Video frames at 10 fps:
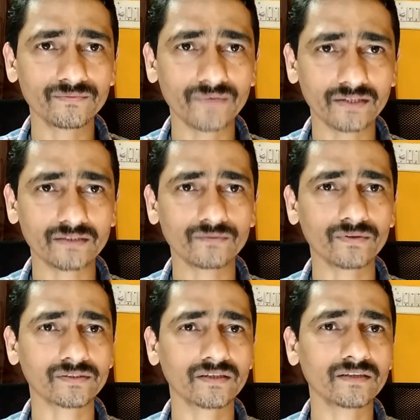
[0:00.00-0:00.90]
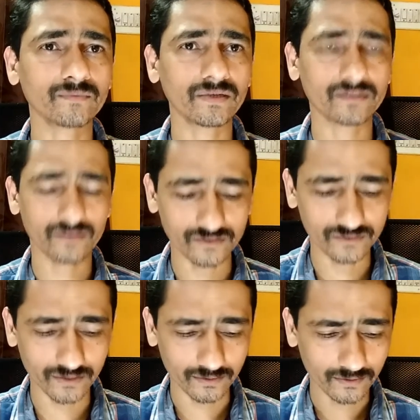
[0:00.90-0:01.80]
in fact, it was ready by
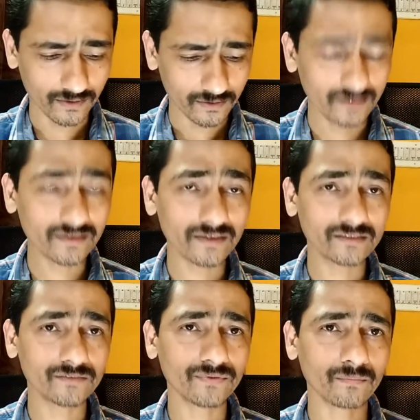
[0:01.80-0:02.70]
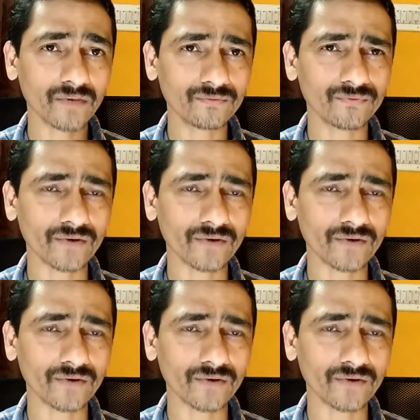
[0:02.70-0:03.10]
Thursday. In case if you're applying